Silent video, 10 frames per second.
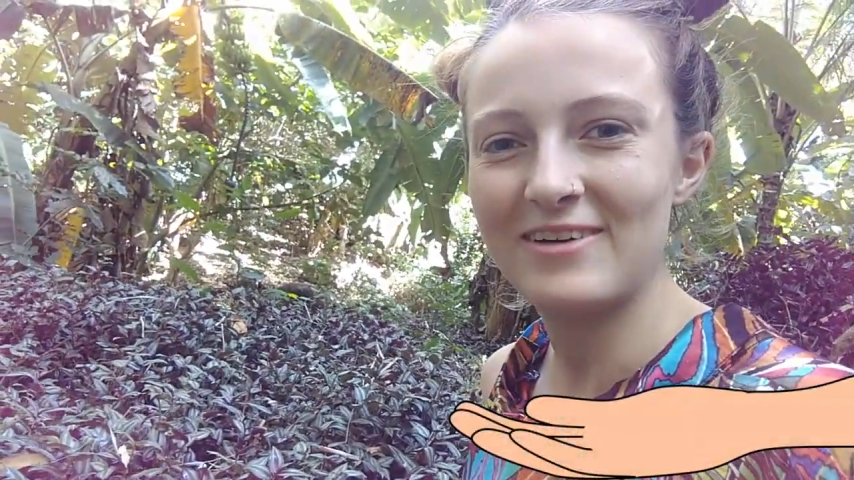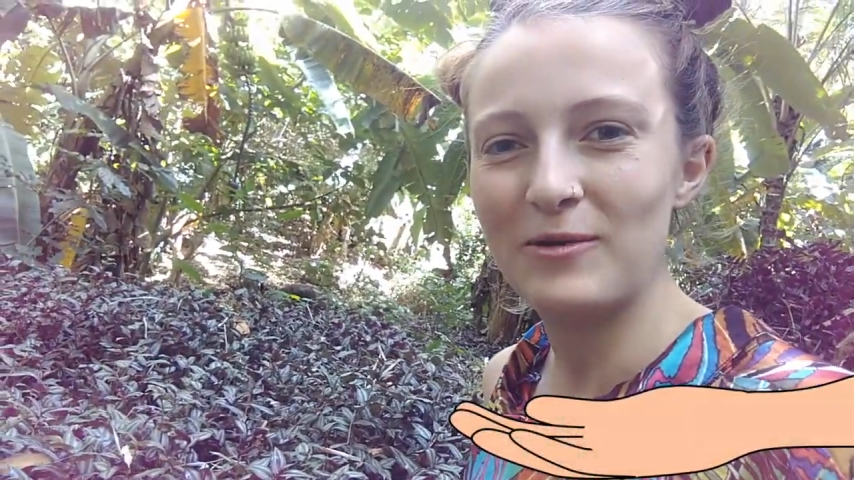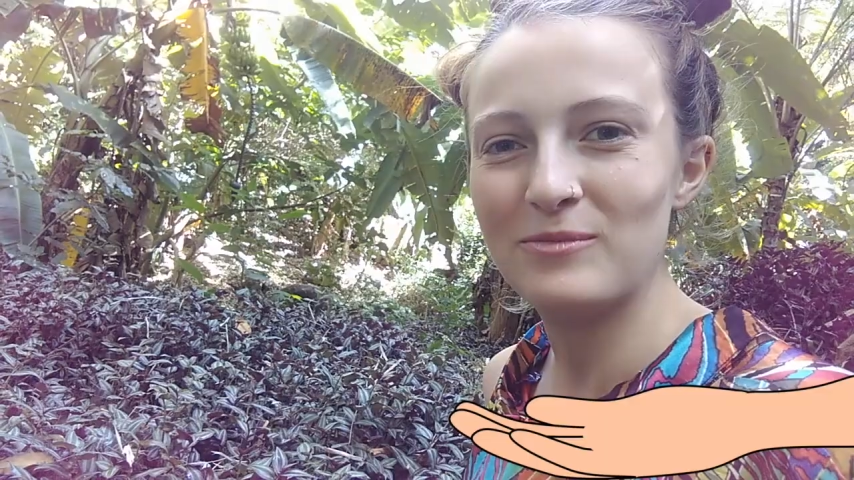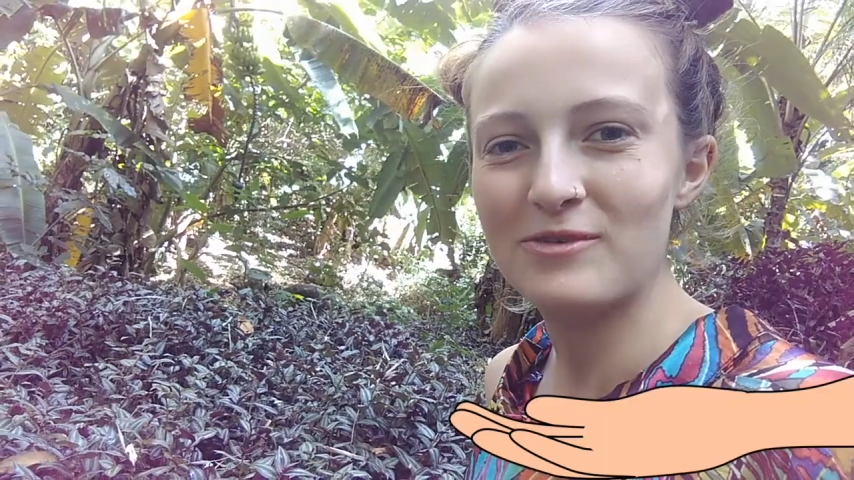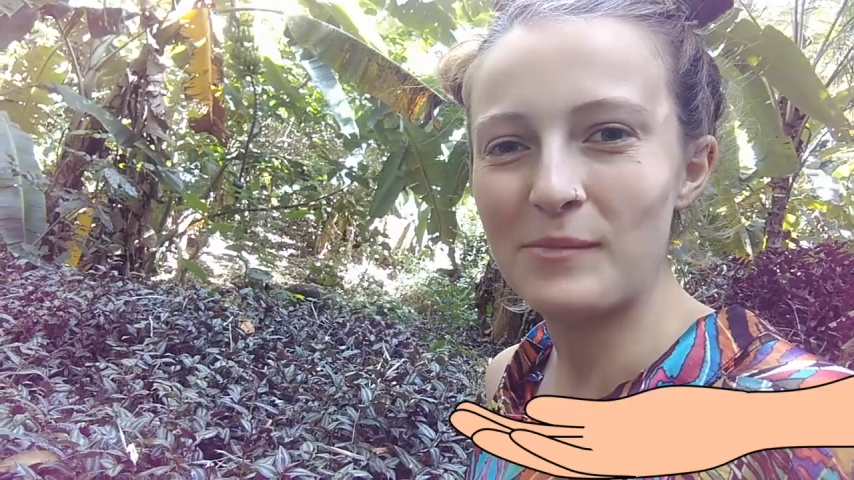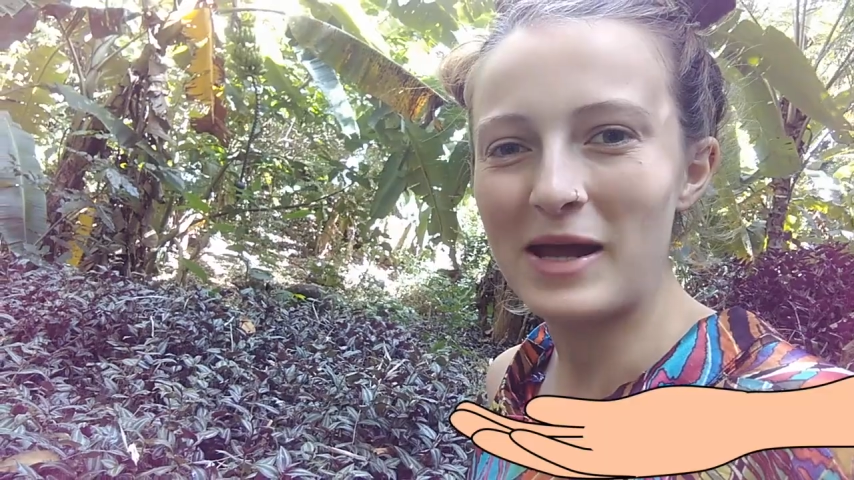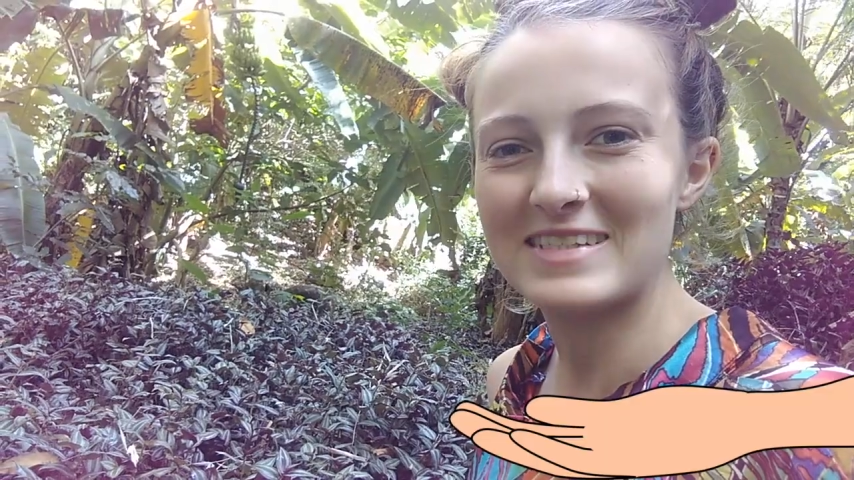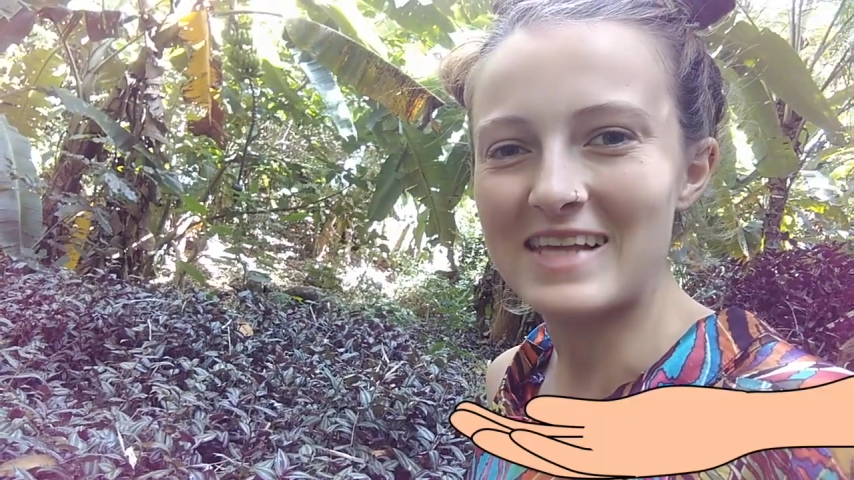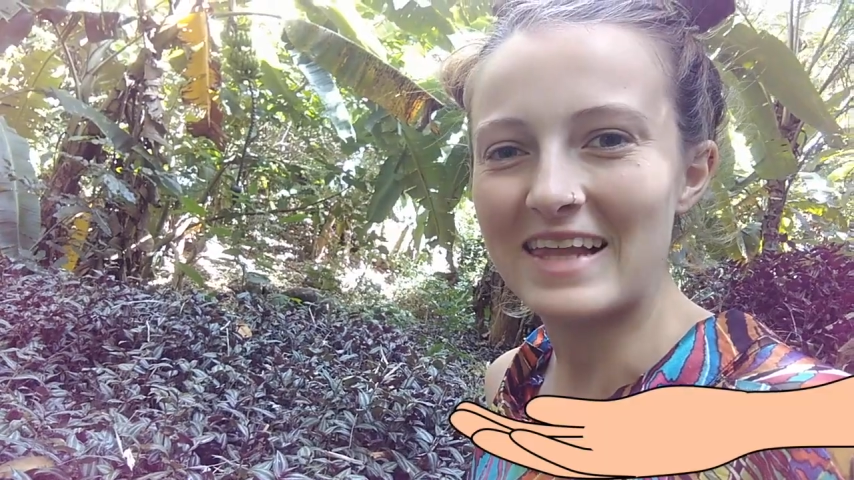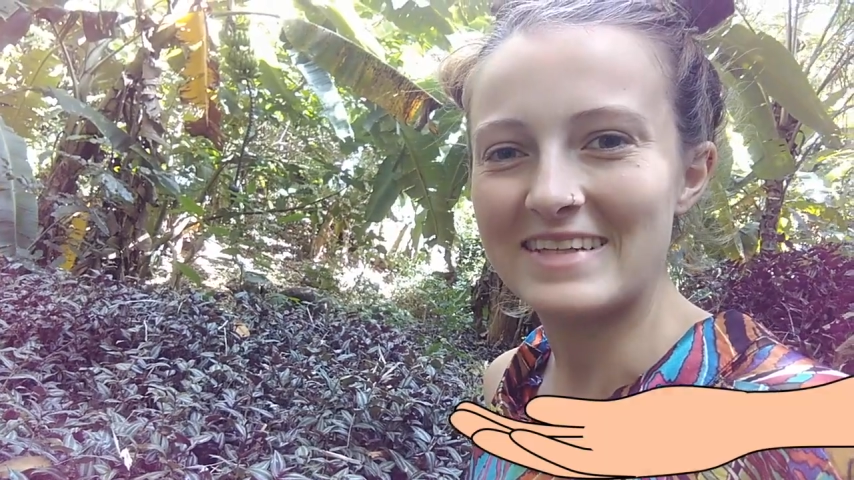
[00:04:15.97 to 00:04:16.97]
home for my
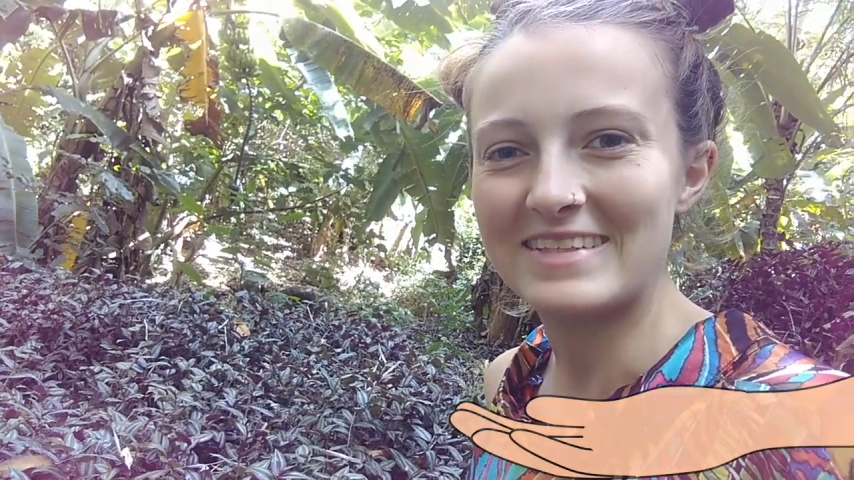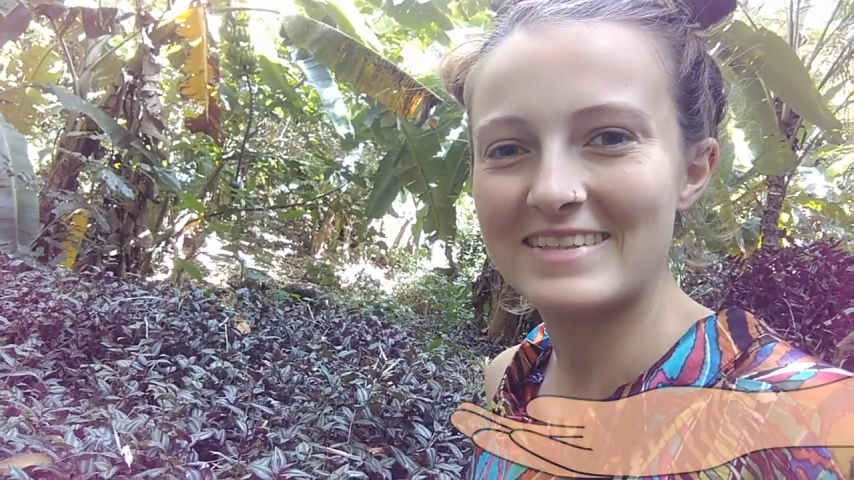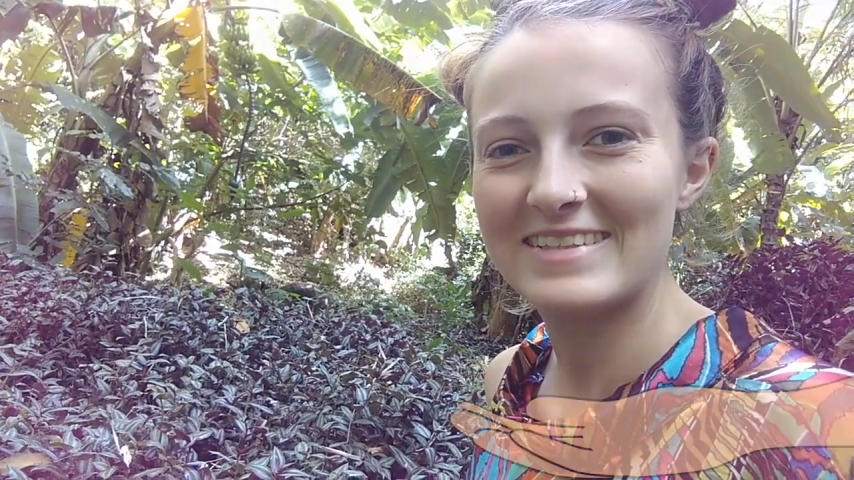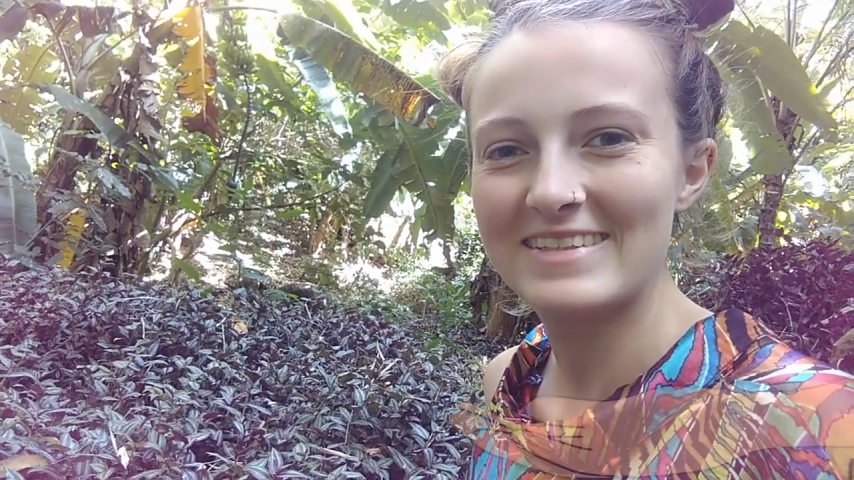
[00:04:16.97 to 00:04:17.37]
salad.